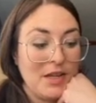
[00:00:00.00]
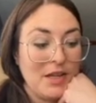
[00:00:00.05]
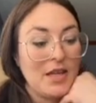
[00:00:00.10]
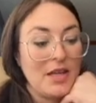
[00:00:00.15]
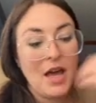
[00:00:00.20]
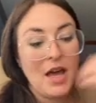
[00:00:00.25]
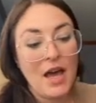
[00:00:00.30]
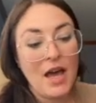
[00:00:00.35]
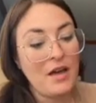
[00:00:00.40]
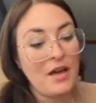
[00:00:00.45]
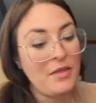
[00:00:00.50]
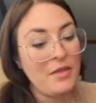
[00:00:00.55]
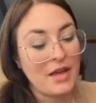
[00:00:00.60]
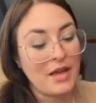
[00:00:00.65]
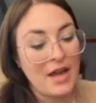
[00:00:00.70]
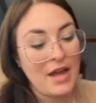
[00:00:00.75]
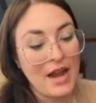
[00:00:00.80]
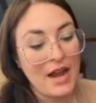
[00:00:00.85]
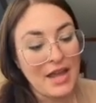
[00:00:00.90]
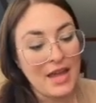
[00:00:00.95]
Oh my
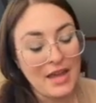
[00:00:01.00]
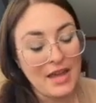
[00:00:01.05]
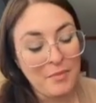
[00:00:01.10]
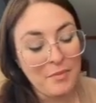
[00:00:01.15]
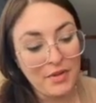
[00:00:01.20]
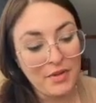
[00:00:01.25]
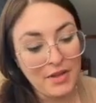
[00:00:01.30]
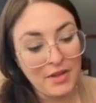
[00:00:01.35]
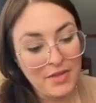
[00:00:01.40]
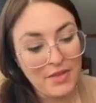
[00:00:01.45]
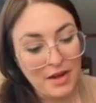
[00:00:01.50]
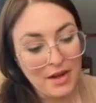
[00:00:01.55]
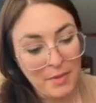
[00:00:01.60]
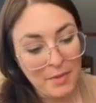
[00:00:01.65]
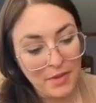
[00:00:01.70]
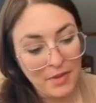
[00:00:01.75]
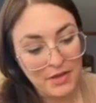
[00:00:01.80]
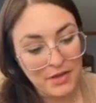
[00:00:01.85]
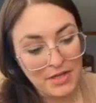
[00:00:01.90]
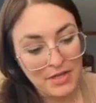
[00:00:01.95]
God, I can't believe that
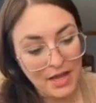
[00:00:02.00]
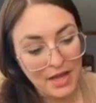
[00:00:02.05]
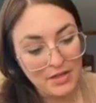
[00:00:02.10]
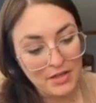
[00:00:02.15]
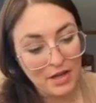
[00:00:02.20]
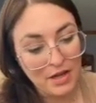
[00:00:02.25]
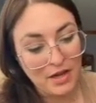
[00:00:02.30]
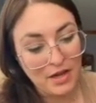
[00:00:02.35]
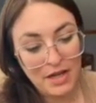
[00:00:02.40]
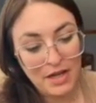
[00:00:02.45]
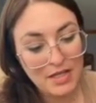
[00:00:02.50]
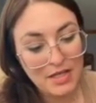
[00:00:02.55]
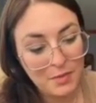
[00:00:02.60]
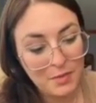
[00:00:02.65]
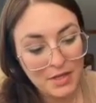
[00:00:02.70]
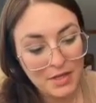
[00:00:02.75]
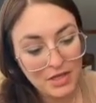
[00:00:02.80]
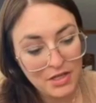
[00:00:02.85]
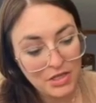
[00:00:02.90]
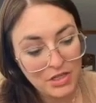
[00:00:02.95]
about the TED Talk. It's
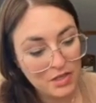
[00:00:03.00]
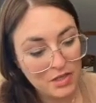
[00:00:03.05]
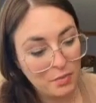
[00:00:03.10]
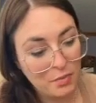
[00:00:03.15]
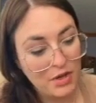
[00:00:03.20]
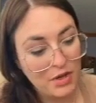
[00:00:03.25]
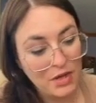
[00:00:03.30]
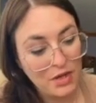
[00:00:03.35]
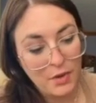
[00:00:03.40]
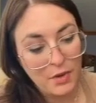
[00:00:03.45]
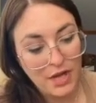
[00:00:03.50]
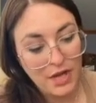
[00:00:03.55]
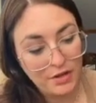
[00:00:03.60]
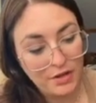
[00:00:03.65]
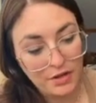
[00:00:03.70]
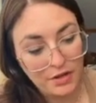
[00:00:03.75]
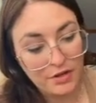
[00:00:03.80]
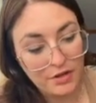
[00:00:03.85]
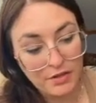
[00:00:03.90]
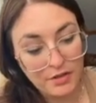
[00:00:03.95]
because she's a pretty white
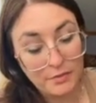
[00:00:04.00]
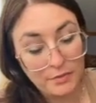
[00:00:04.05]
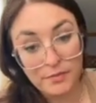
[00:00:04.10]
girl.